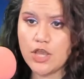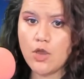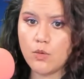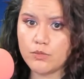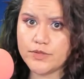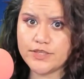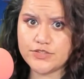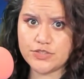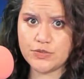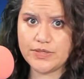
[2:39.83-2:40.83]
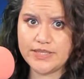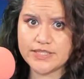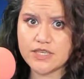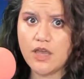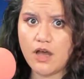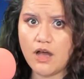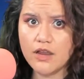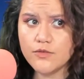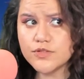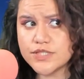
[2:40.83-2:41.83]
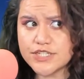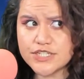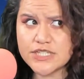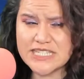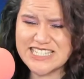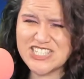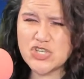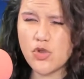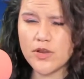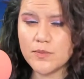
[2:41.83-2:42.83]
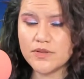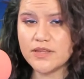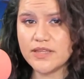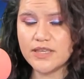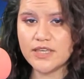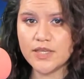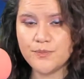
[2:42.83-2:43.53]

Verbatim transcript: what we do is our rotation is normally